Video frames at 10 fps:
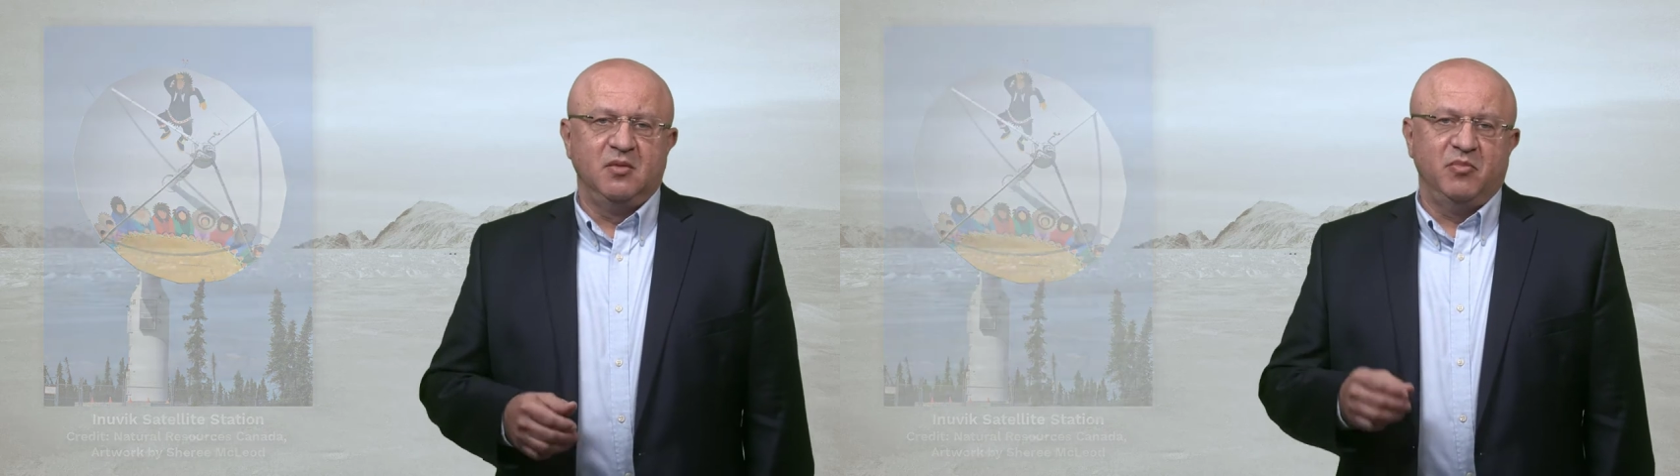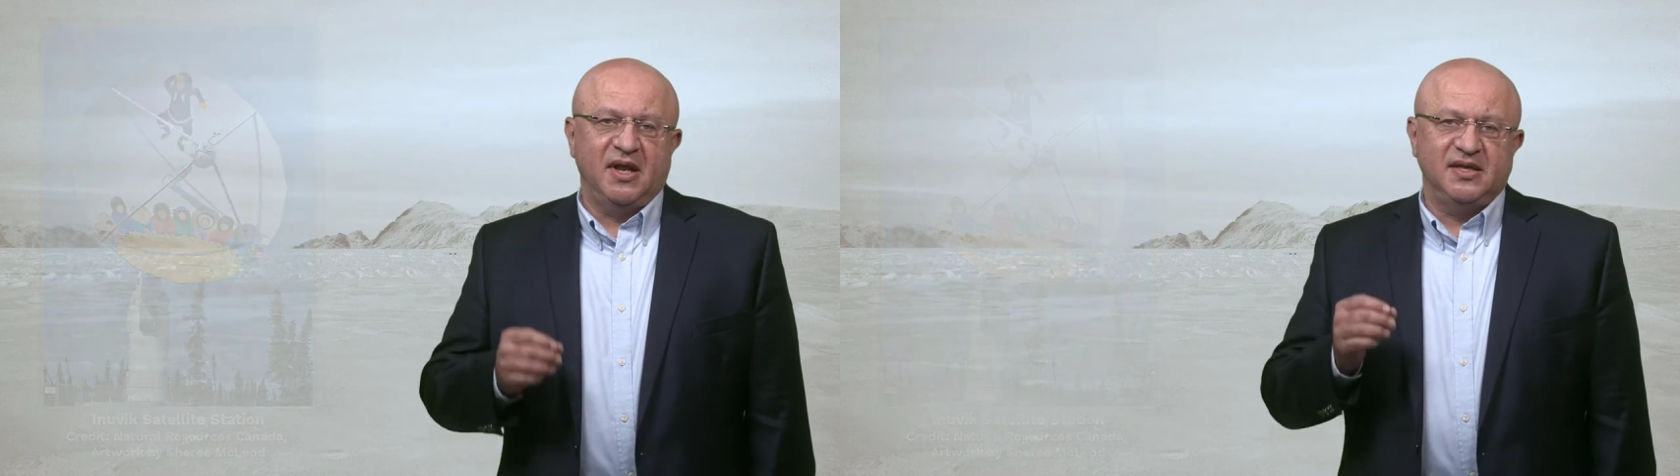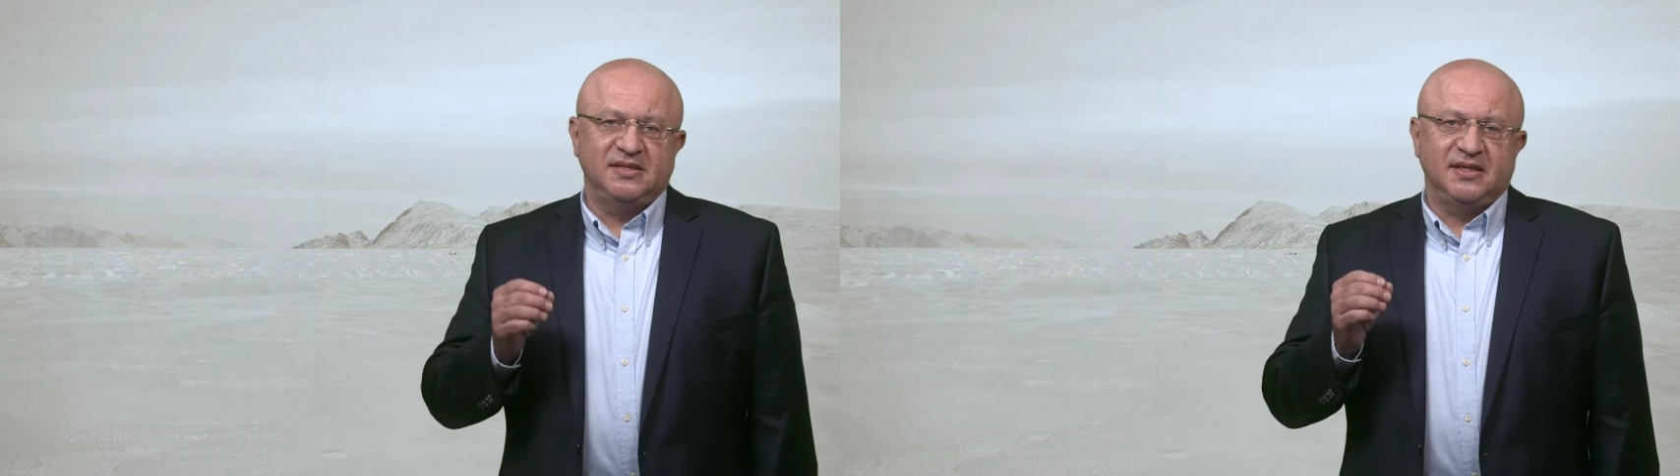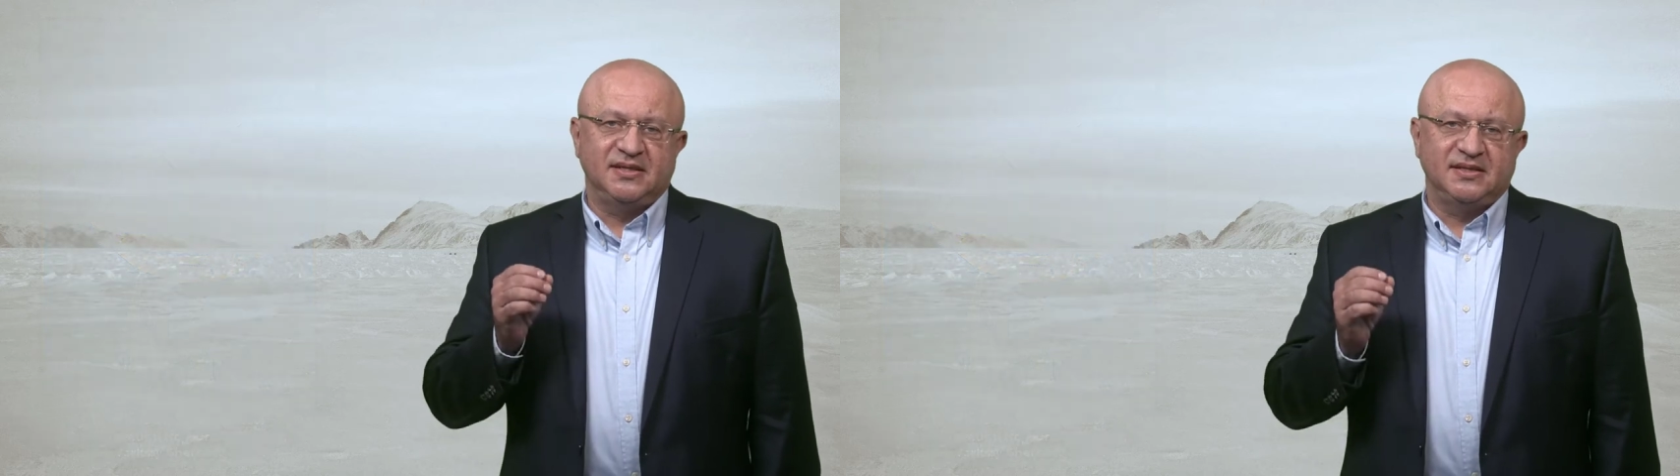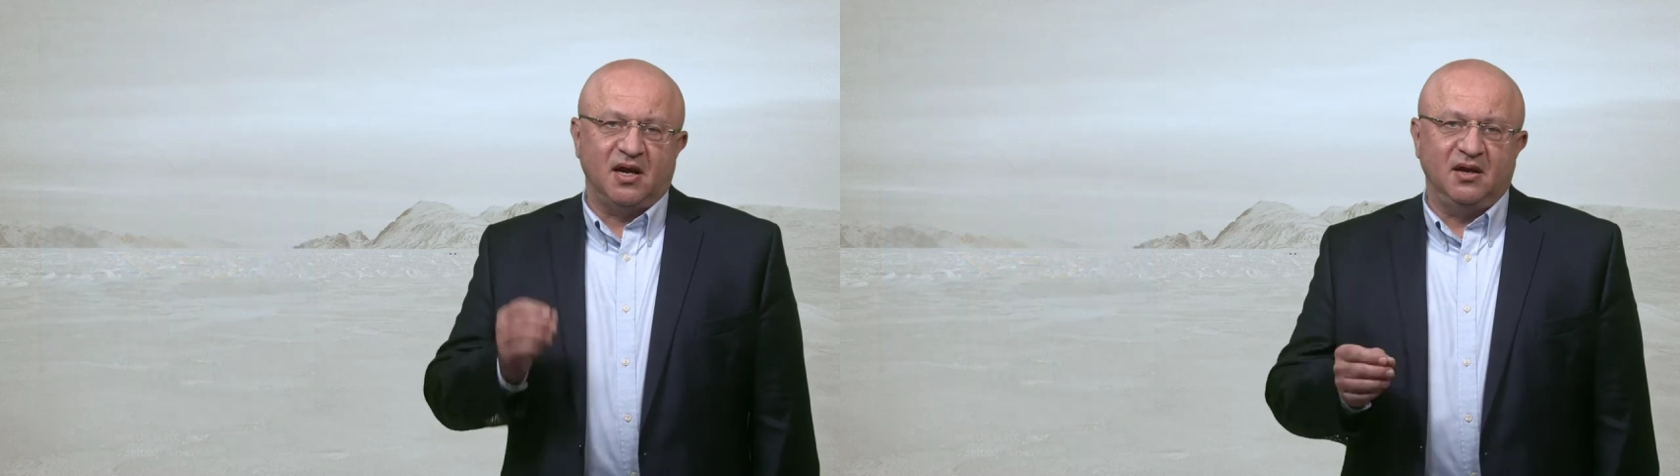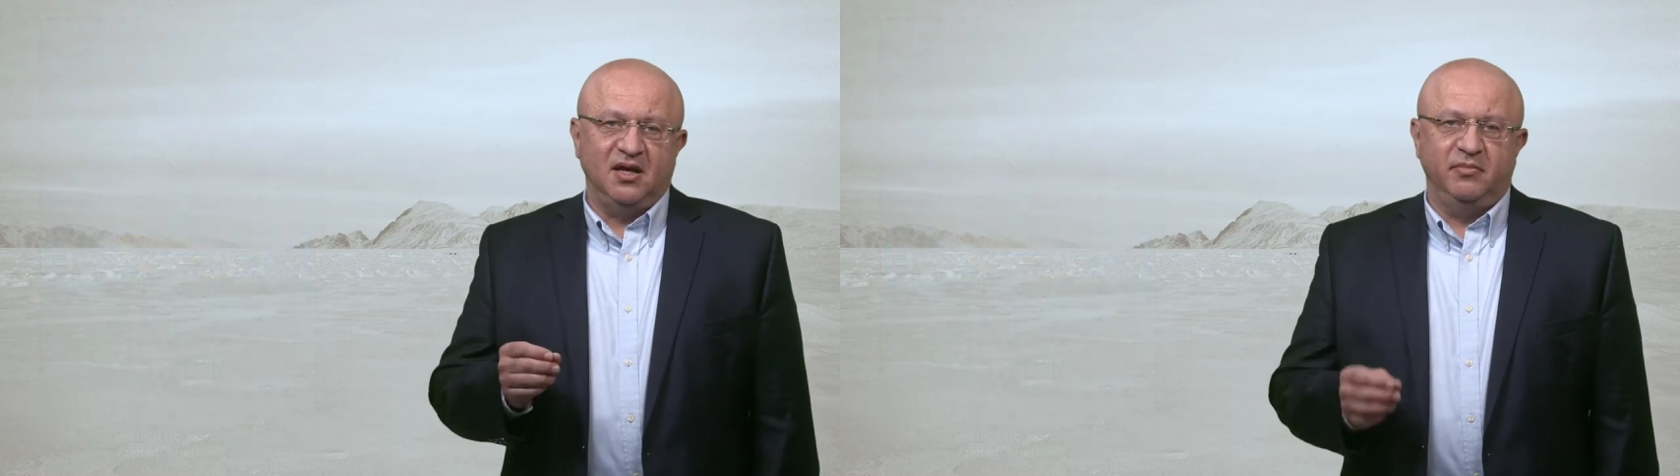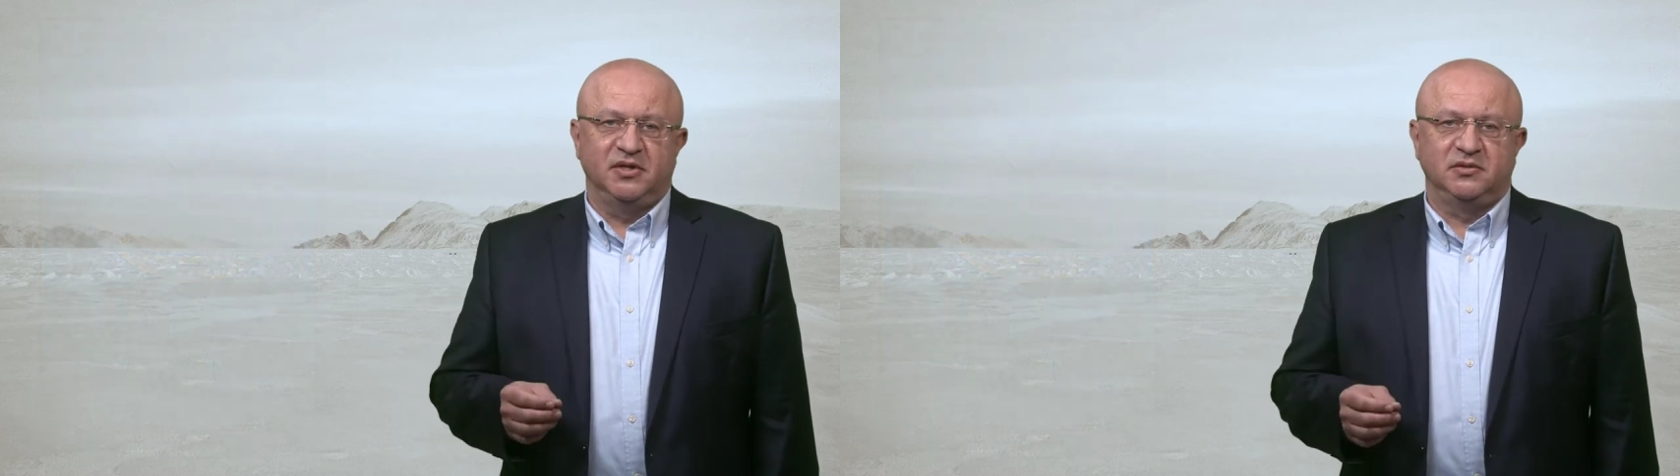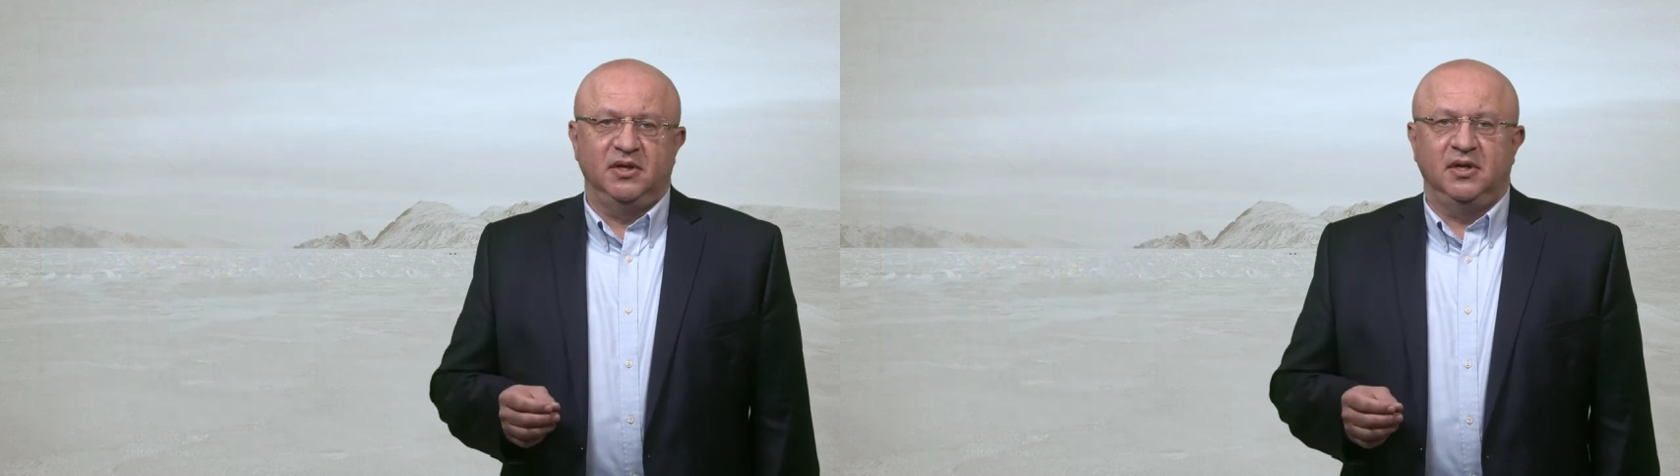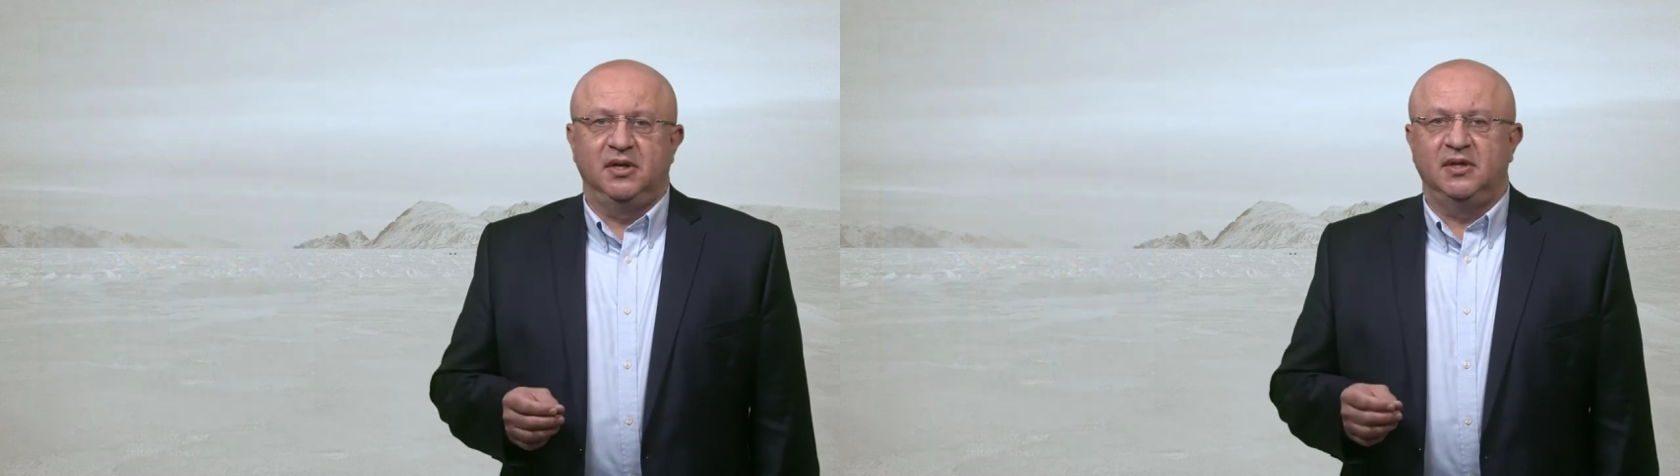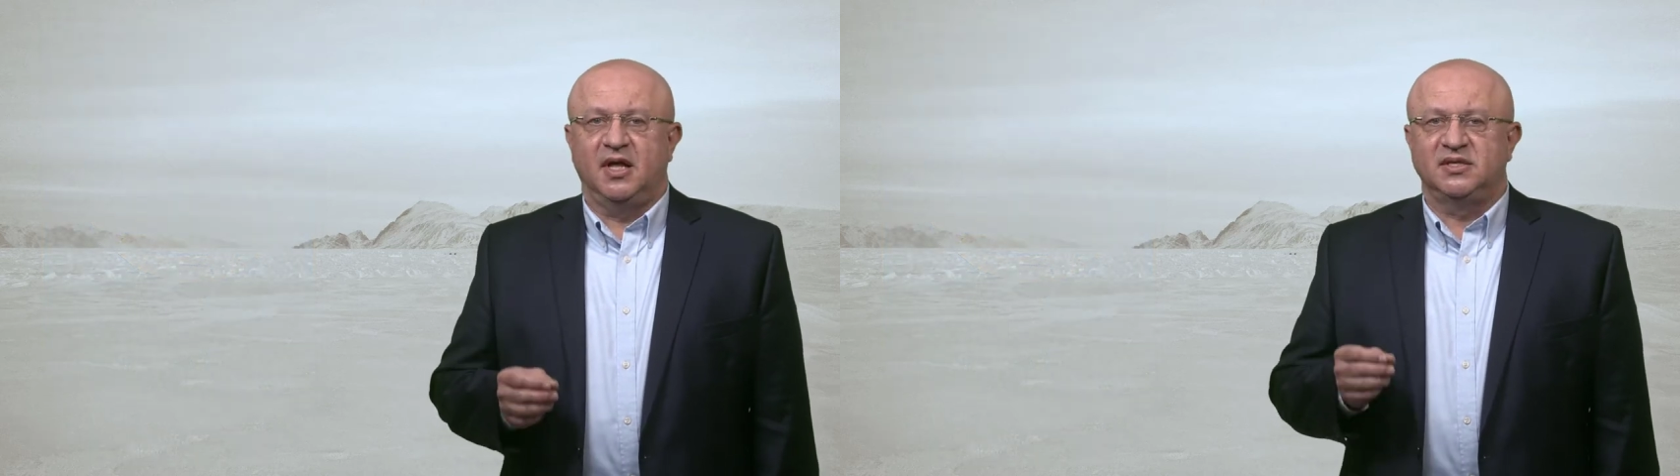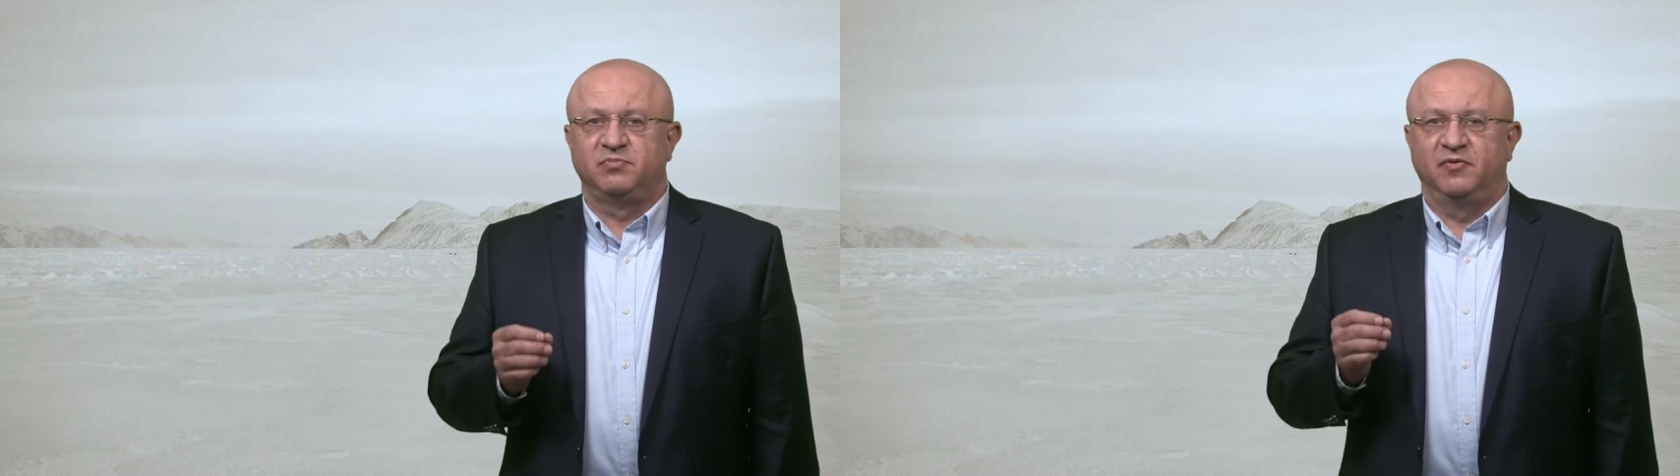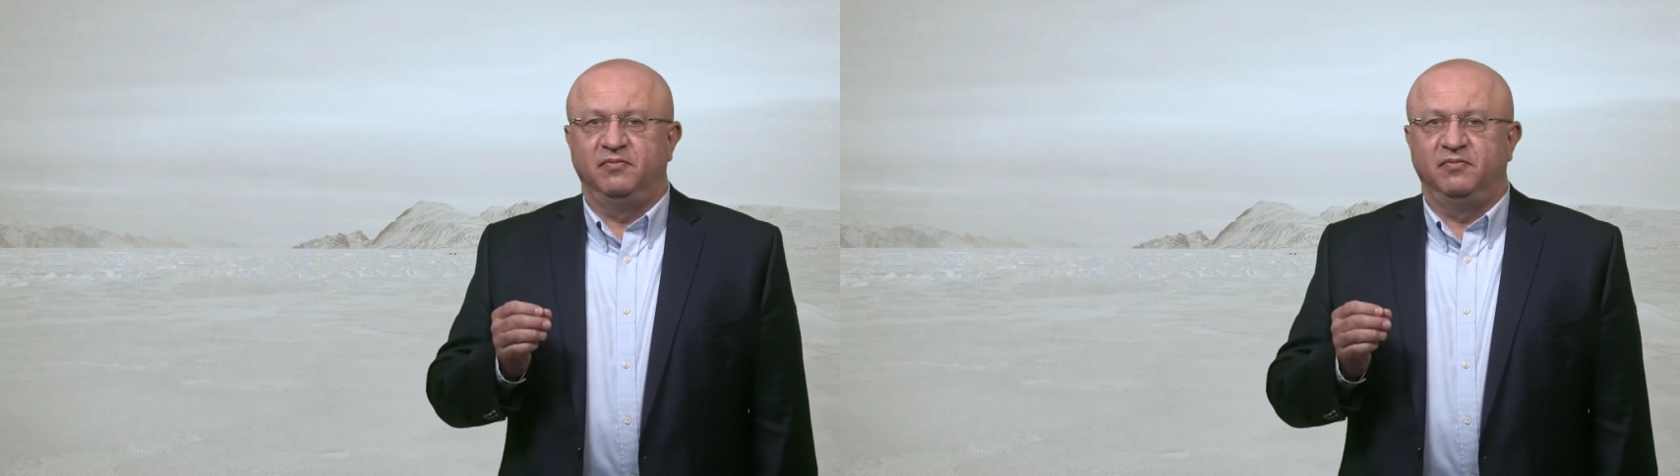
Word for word: But it's the SAR imagery that